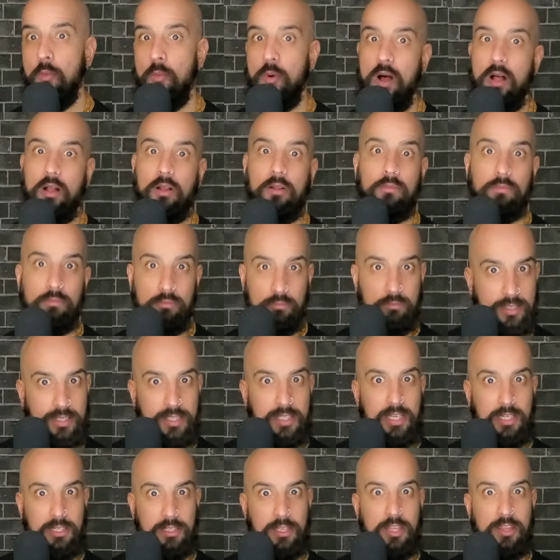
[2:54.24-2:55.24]
Well,
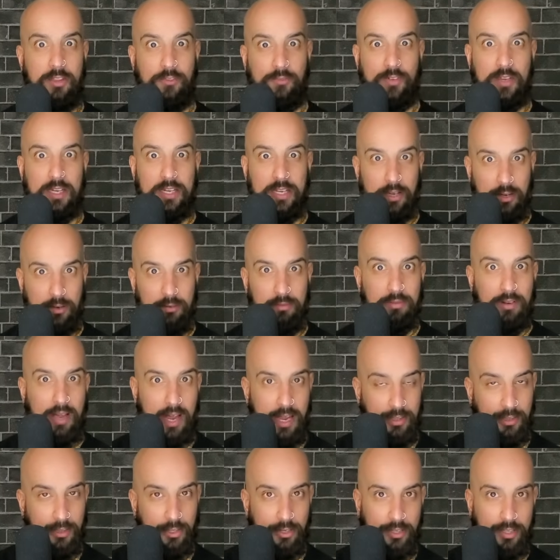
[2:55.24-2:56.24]
stick to the video
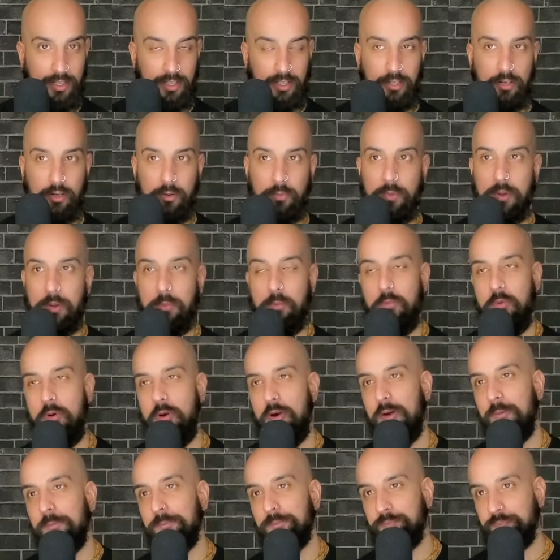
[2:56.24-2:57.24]
and learn a little bit
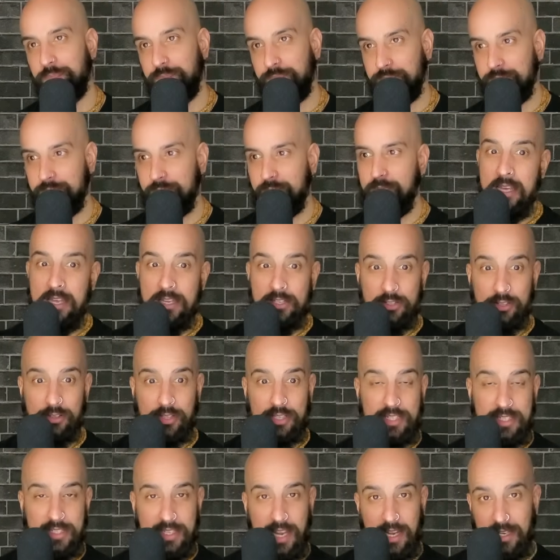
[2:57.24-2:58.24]
more. So
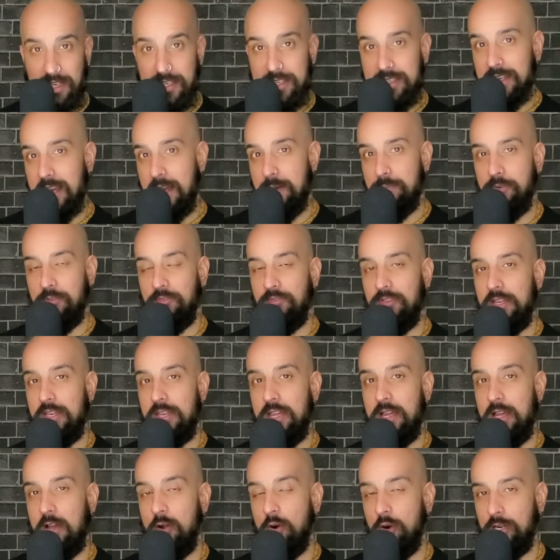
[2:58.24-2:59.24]
the second type of
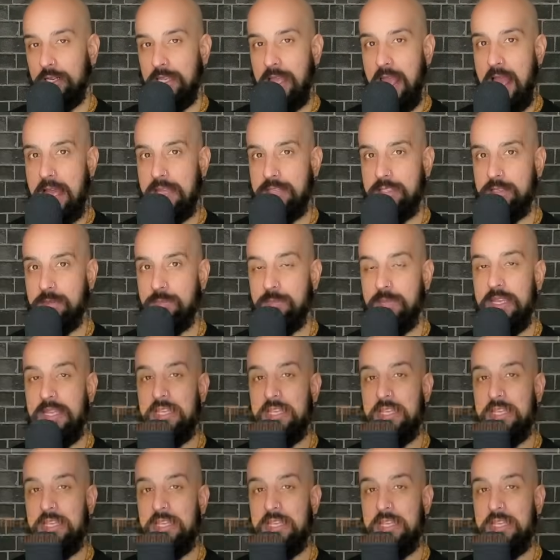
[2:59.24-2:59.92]
orgasm